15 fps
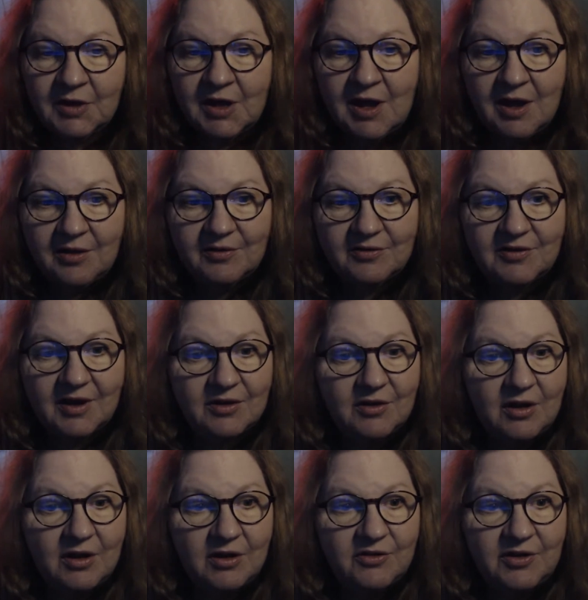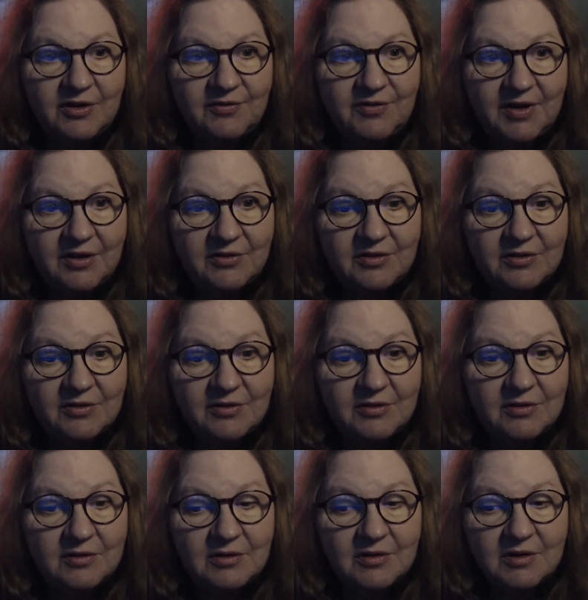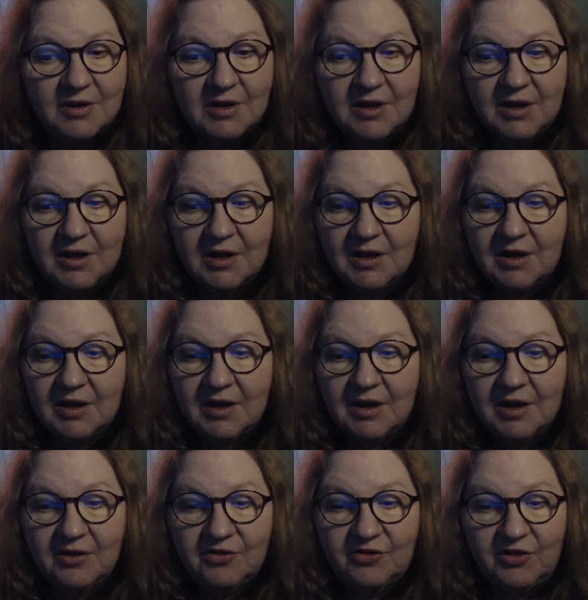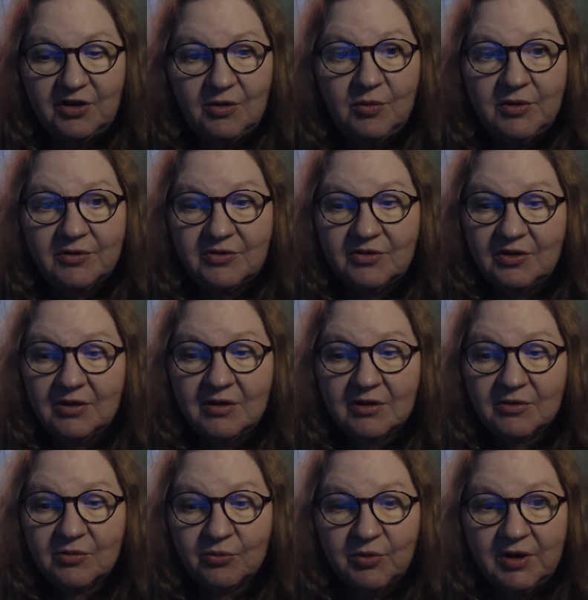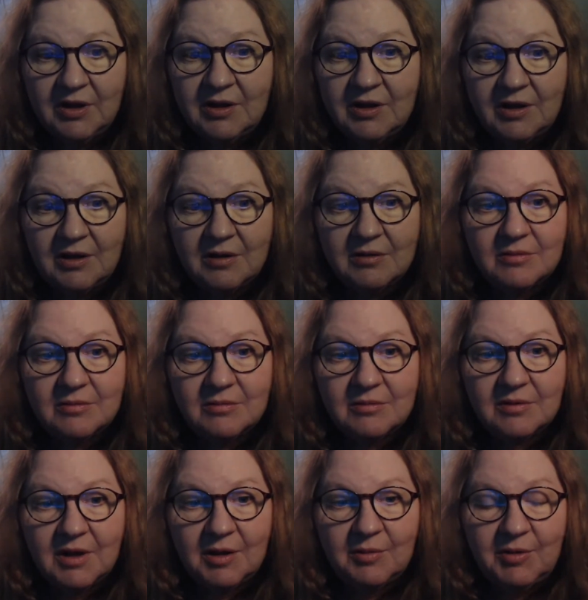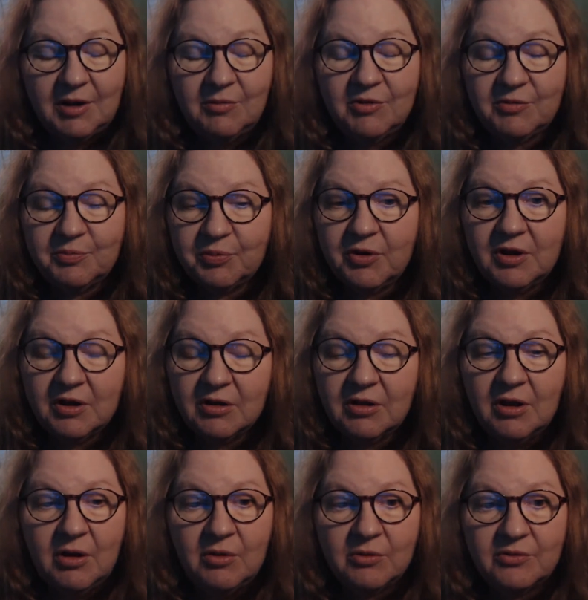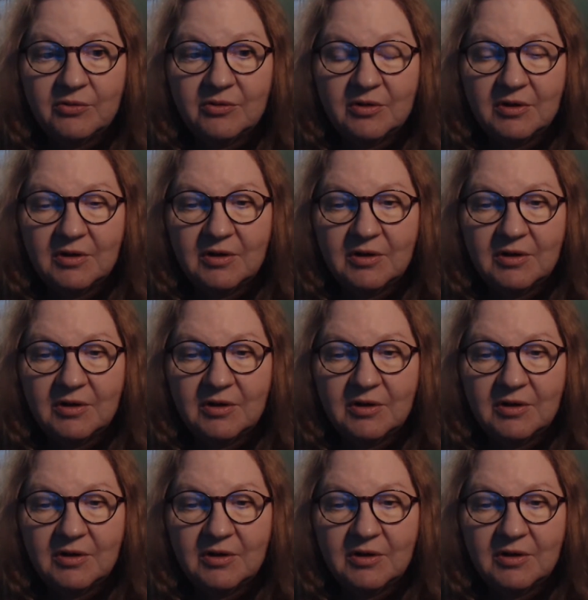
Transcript: as technology advances. And she looked really, it was pretty close.